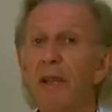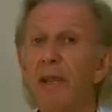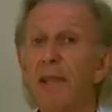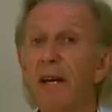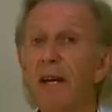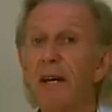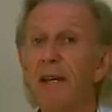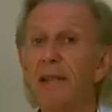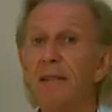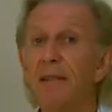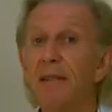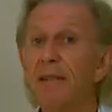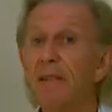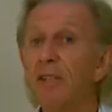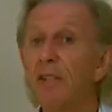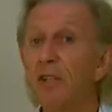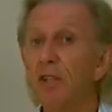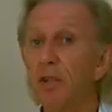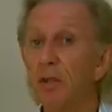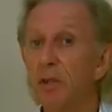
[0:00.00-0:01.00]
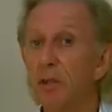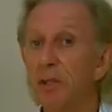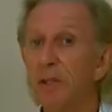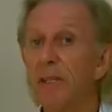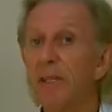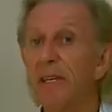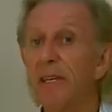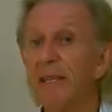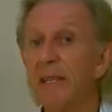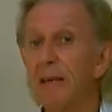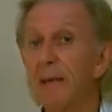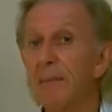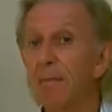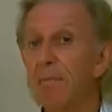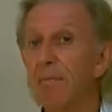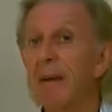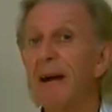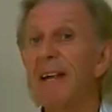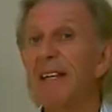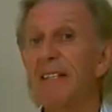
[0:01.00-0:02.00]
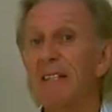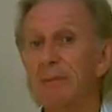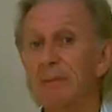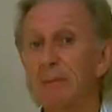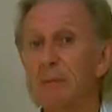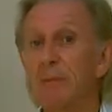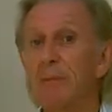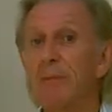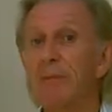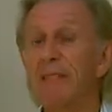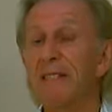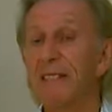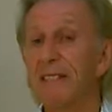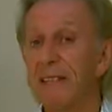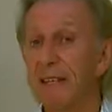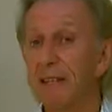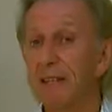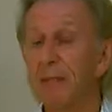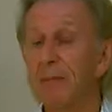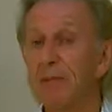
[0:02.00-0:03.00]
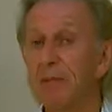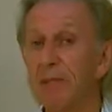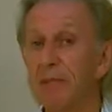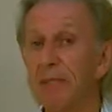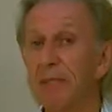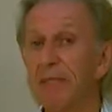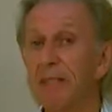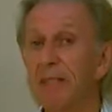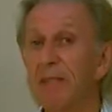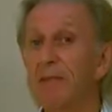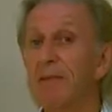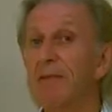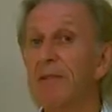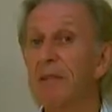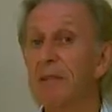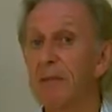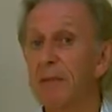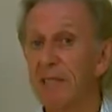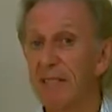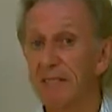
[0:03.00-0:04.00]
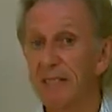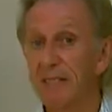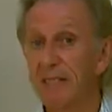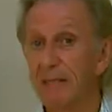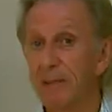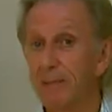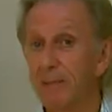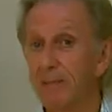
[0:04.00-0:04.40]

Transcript: that you're going to get the maximum selling price for your business.